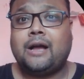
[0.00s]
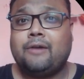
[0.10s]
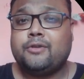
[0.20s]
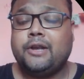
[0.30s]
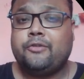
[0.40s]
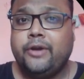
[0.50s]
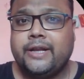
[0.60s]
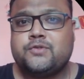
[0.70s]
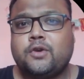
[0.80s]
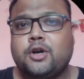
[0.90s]
after the 3
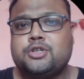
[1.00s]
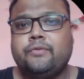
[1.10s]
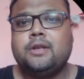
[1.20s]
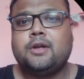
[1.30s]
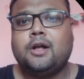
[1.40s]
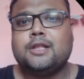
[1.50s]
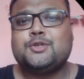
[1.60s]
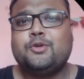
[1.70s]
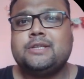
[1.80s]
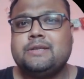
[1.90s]
days workshop, you'll
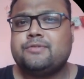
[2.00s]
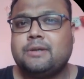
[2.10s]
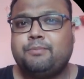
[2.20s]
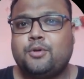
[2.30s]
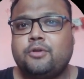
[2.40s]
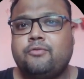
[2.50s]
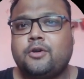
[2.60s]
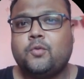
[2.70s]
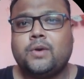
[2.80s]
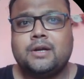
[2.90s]
also receive support
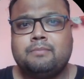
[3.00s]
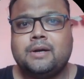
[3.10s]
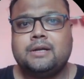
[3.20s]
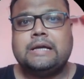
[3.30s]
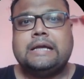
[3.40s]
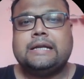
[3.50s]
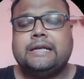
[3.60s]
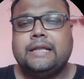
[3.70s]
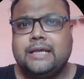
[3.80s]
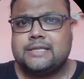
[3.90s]
for 1 month.
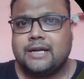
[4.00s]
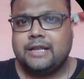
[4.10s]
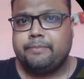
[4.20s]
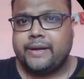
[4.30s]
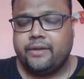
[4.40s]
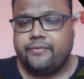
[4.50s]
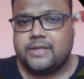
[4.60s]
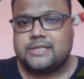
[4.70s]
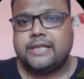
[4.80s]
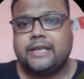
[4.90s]
These are the
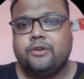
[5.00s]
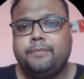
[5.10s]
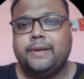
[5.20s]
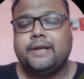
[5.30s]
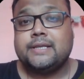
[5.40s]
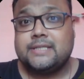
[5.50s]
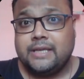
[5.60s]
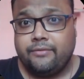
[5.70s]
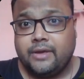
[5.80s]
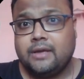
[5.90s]
benefits that you'll be
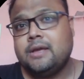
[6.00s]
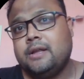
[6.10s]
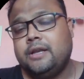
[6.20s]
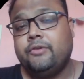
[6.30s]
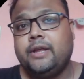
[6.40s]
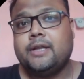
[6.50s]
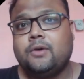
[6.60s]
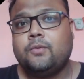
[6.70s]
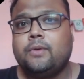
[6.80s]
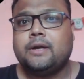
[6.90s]
receiving during
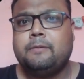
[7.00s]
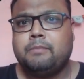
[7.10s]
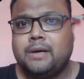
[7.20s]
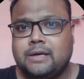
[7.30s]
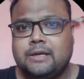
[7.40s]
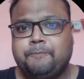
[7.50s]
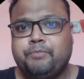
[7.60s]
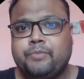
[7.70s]
the 1 month.